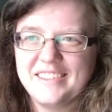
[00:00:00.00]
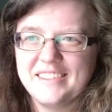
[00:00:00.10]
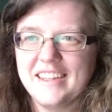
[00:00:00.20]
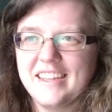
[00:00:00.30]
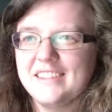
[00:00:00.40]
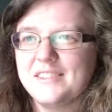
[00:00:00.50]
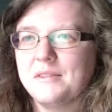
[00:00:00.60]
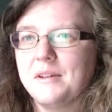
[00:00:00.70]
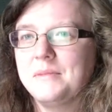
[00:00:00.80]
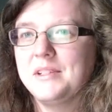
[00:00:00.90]
okay, so
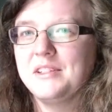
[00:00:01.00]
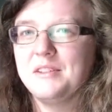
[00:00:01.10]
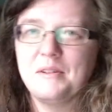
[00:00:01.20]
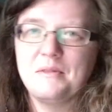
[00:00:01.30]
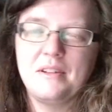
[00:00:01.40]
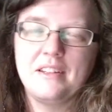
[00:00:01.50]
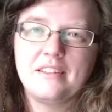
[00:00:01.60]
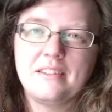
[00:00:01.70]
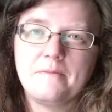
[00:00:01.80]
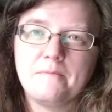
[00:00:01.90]
I'm going to go with
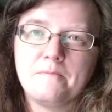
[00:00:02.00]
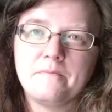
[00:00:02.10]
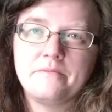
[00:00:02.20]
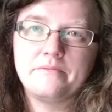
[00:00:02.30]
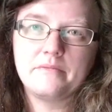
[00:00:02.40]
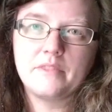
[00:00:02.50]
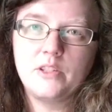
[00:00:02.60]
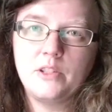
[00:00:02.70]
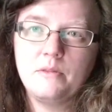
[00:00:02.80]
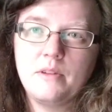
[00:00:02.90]

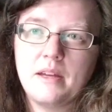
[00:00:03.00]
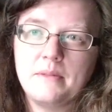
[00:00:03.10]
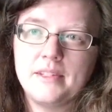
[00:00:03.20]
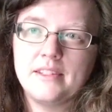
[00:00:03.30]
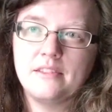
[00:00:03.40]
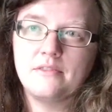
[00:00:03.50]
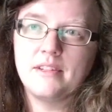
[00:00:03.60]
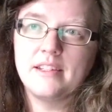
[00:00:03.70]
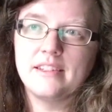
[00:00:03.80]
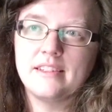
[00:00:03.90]
two common sense
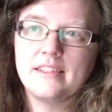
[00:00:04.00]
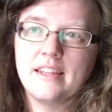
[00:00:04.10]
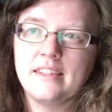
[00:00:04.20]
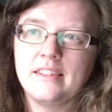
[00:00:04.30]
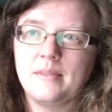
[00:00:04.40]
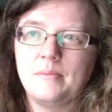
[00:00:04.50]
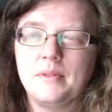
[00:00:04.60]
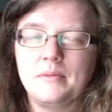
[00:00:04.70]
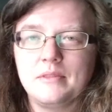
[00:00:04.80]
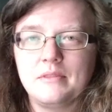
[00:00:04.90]
reasons, and then the
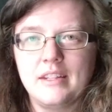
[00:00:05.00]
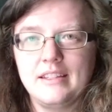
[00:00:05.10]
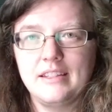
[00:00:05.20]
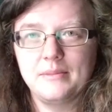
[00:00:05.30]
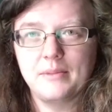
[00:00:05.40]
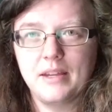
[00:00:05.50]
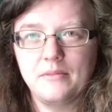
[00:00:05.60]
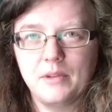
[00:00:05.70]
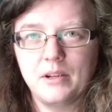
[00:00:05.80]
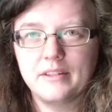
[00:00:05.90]
biblical ideas behind
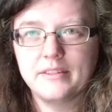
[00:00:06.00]
work.